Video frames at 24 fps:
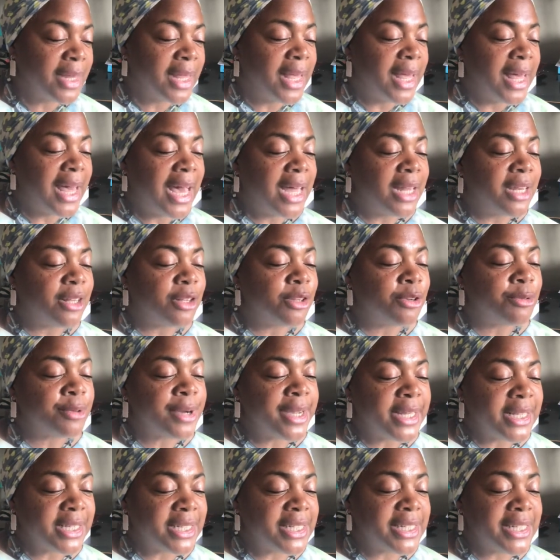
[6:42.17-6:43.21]
and at
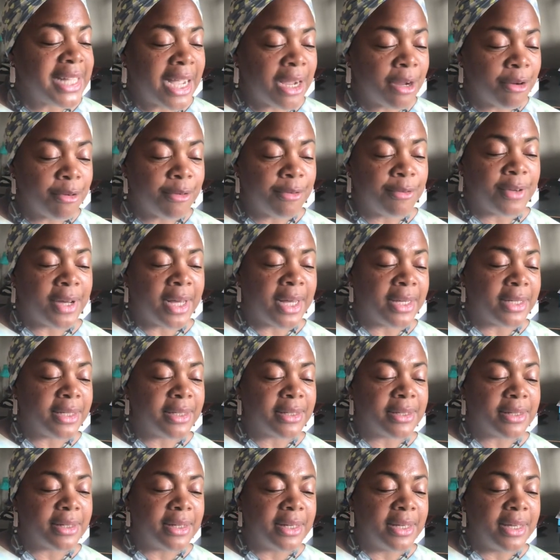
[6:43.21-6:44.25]
great
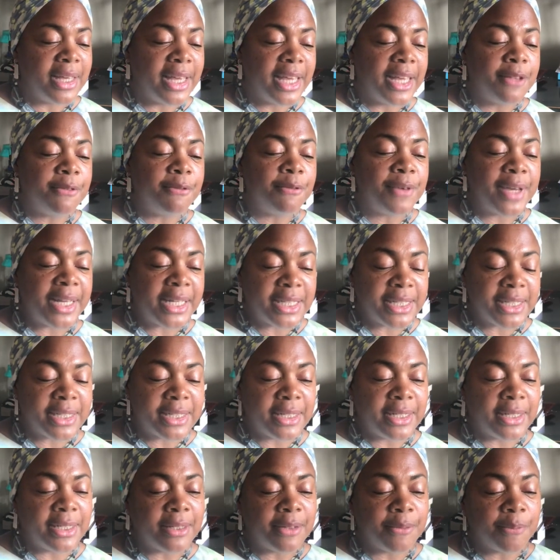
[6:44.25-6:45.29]
sacrifice,
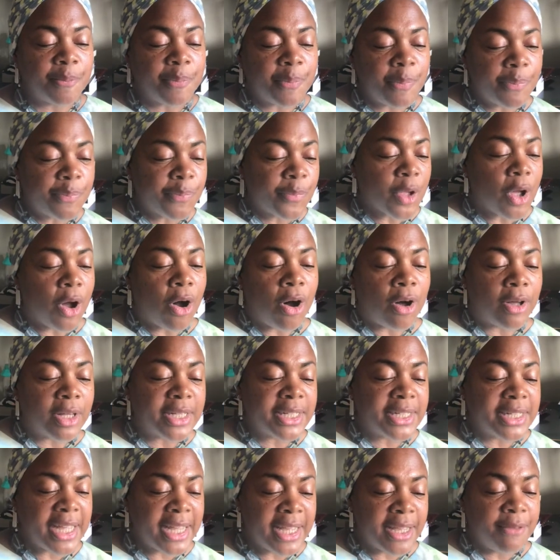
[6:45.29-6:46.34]
invested our
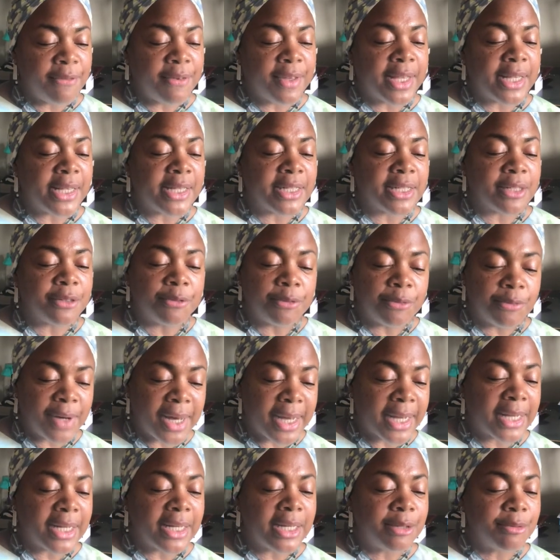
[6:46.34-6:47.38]
savings and
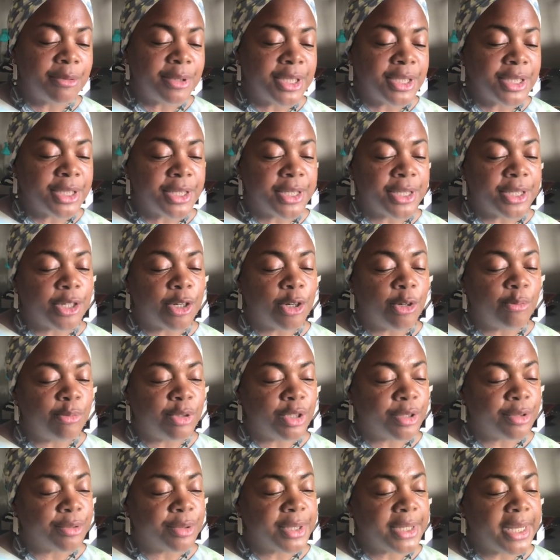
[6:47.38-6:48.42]
finally returned home to
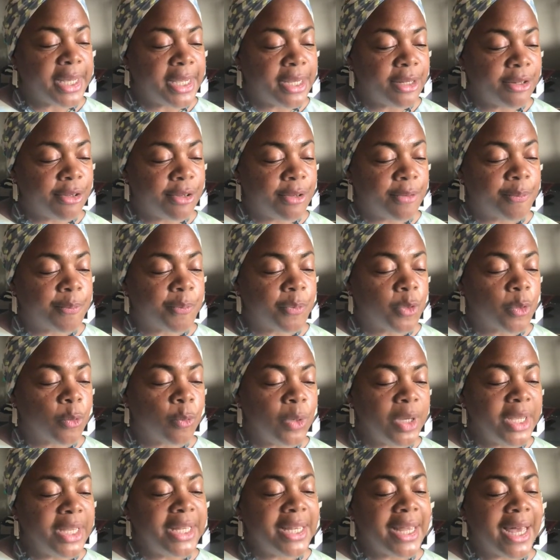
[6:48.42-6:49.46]
Grenada,
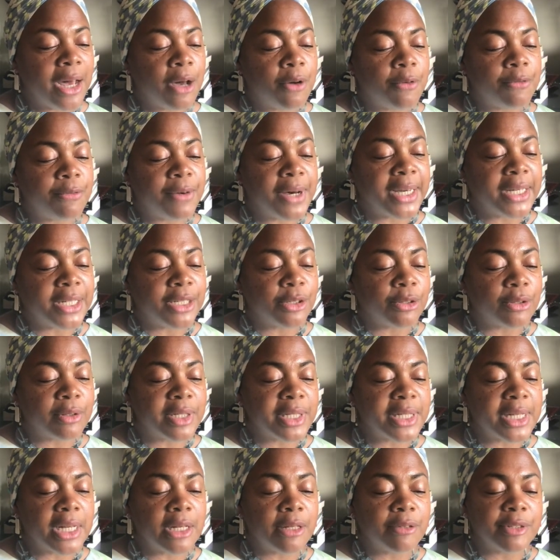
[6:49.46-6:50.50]
we now find
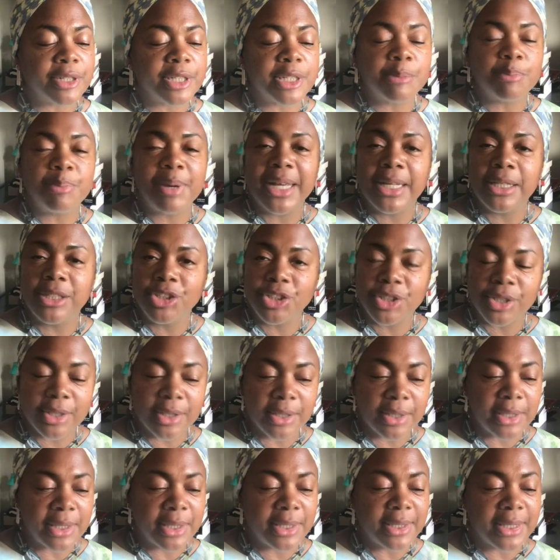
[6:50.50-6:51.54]
ourselves as
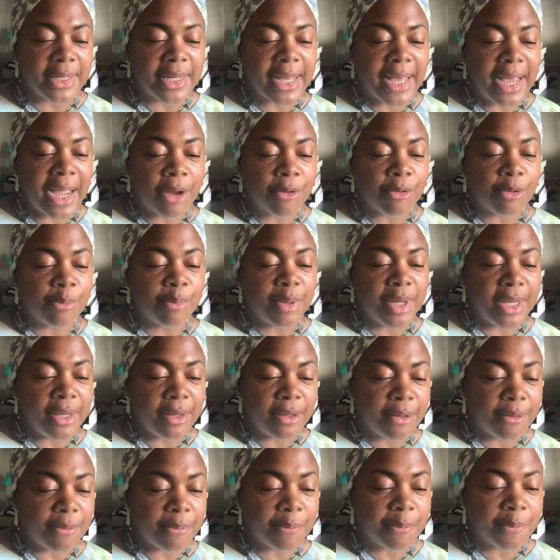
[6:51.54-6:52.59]
pensioners in the
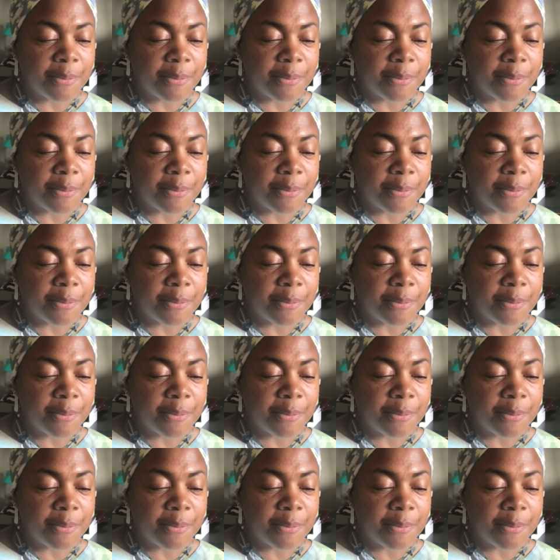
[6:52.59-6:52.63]
Caribbean,